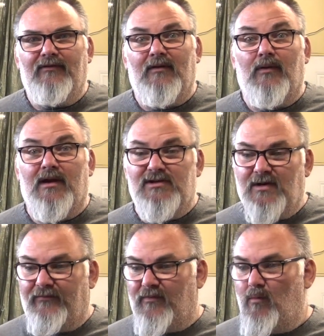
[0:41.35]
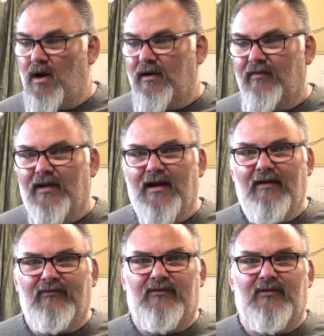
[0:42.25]
So we're going to jump from one to the
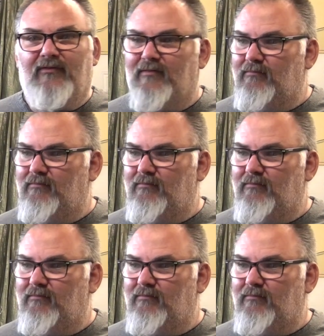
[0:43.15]
next, just